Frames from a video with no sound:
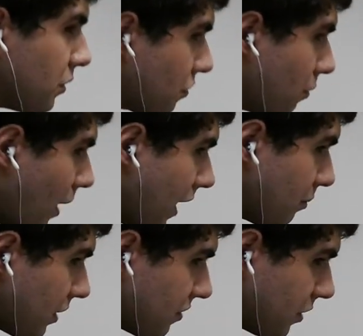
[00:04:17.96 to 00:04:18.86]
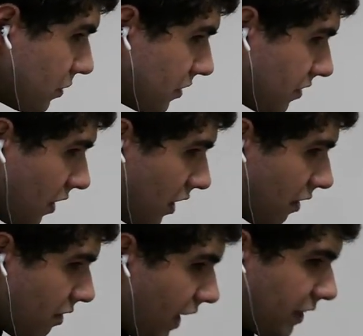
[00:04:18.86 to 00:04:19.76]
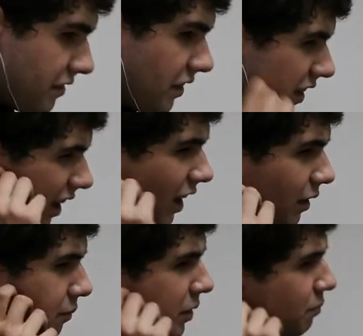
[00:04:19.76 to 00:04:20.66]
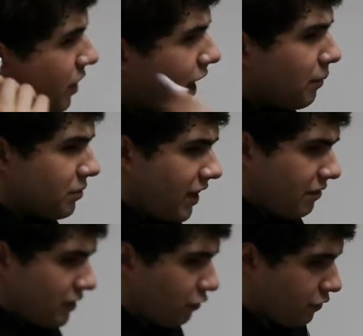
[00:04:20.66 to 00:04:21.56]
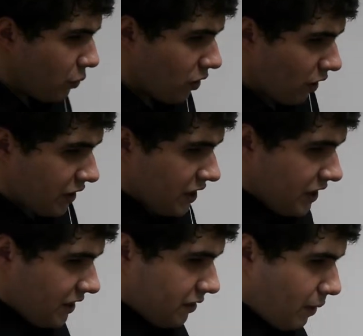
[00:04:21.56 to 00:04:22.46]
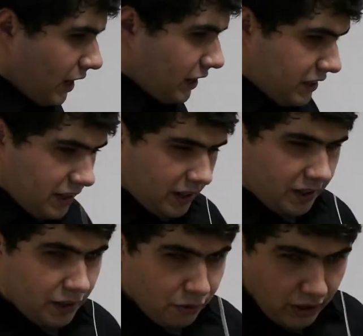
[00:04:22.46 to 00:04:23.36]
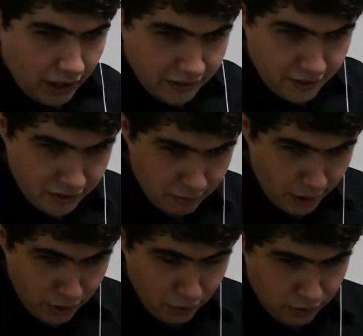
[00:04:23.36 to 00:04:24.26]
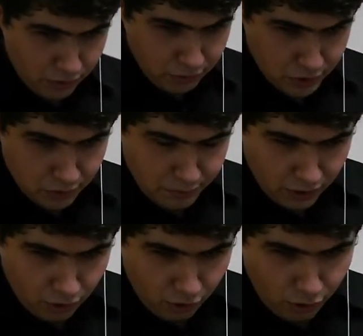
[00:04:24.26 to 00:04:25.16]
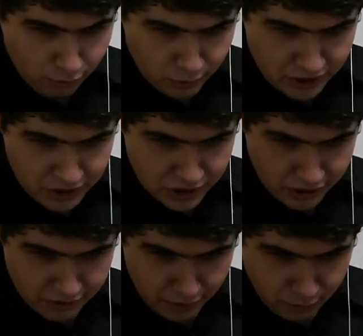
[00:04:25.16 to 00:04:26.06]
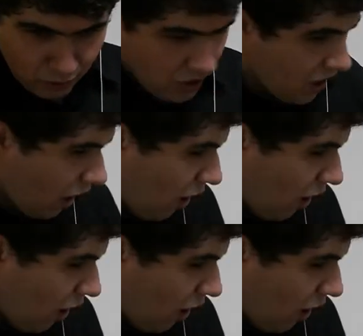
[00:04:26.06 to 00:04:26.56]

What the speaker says: is remind my students that perhaps having their phone on is a bad idea, and then realize that it's my own, which would be a horrible teaching example. All